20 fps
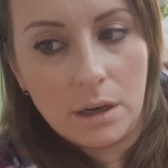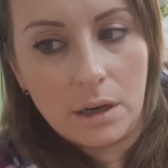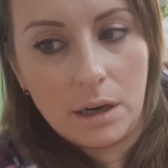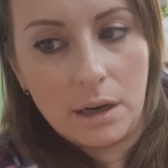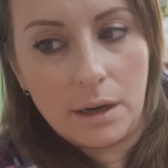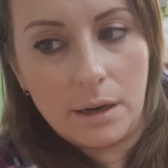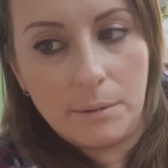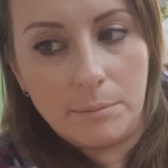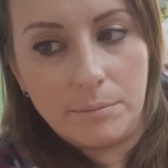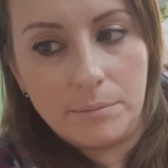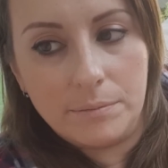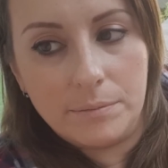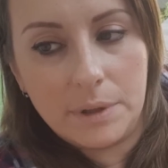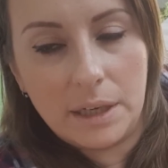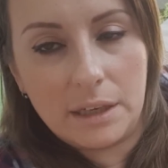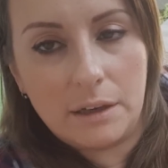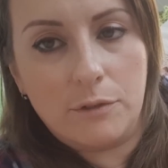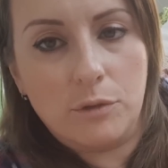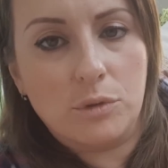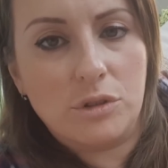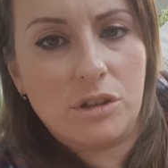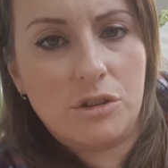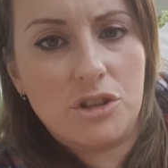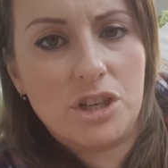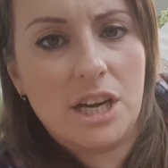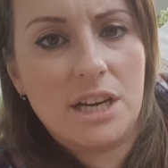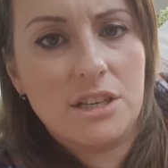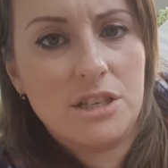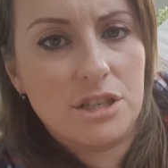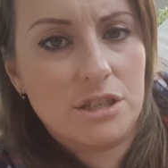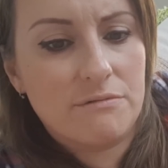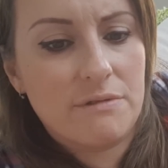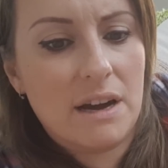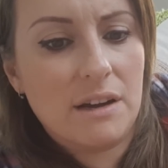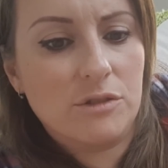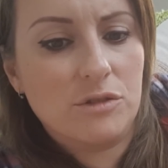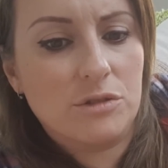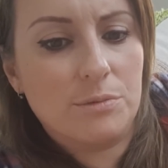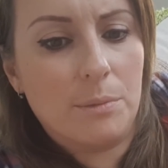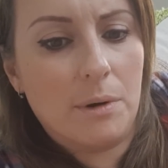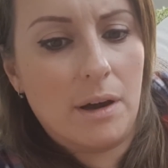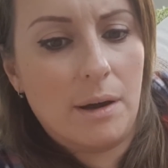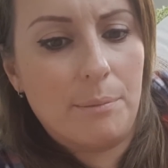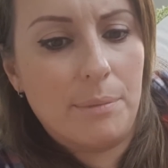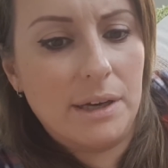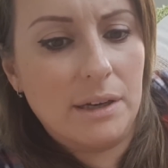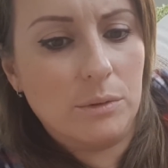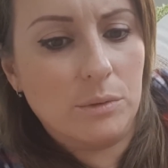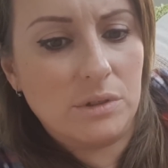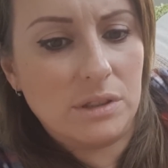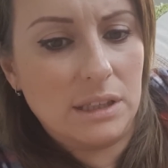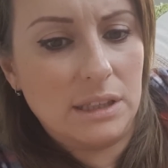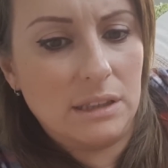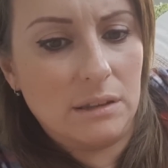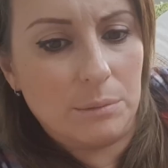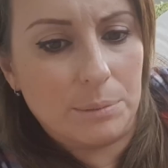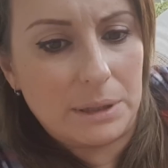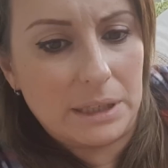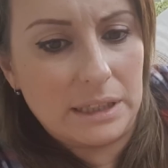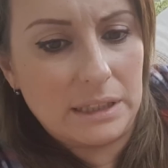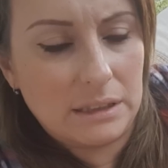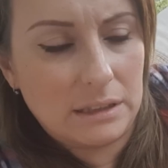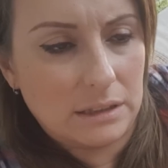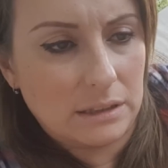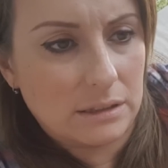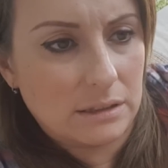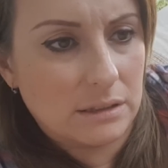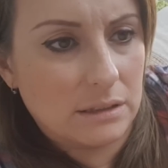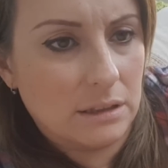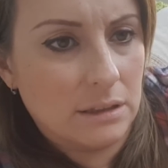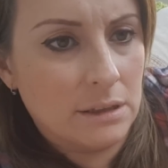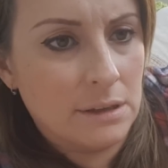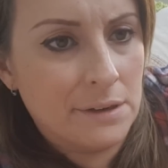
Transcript: And I've also changed around my pills a little bit because